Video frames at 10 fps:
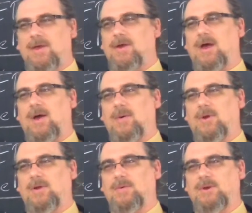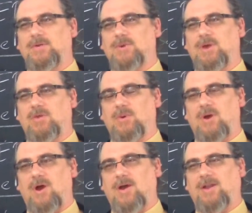uh, which we get the word
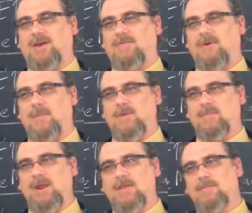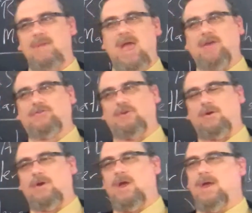architect from, but meaning the
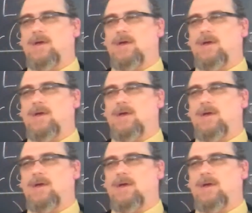master,